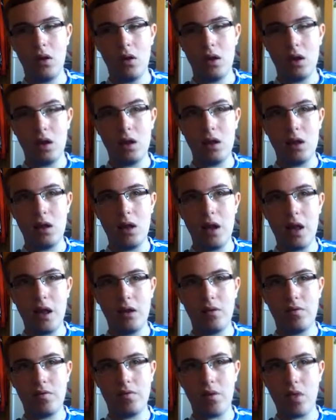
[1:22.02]
he
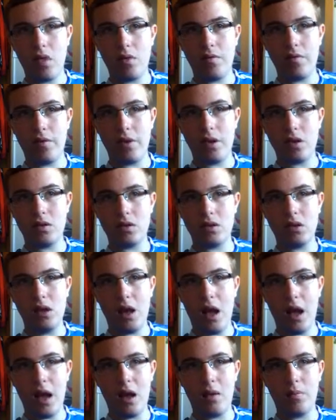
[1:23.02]
led from the first
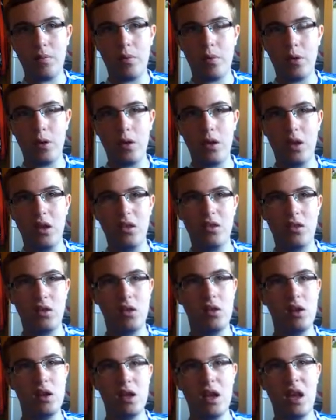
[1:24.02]
lap
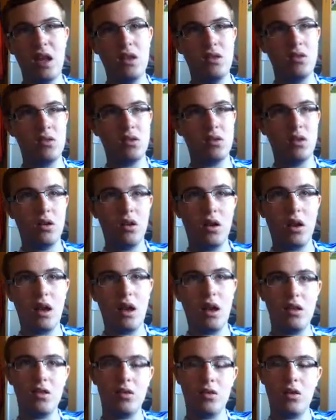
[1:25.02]
until the end
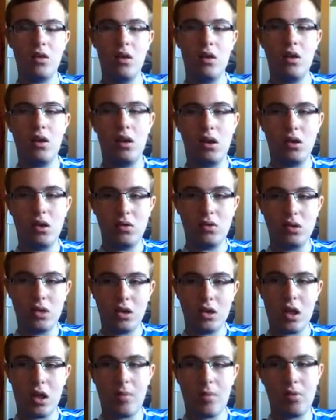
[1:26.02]
and he was
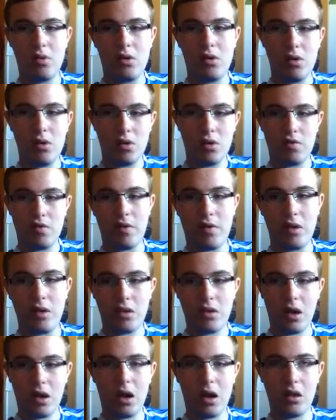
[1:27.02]
just absolutely
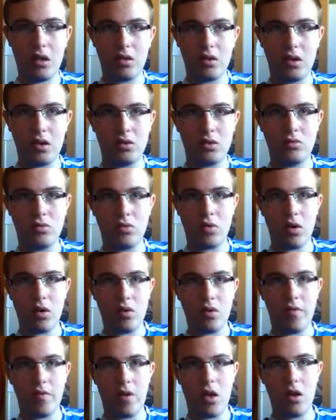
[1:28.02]
fantastic
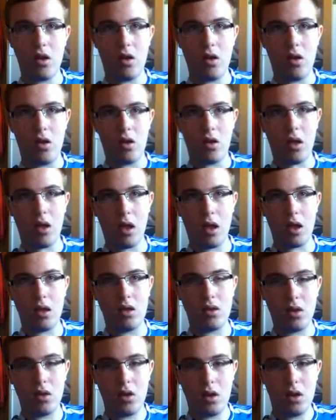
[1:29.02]
driving
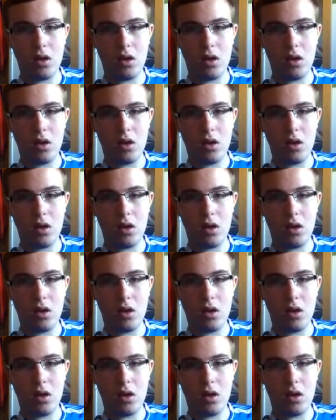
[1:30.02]
and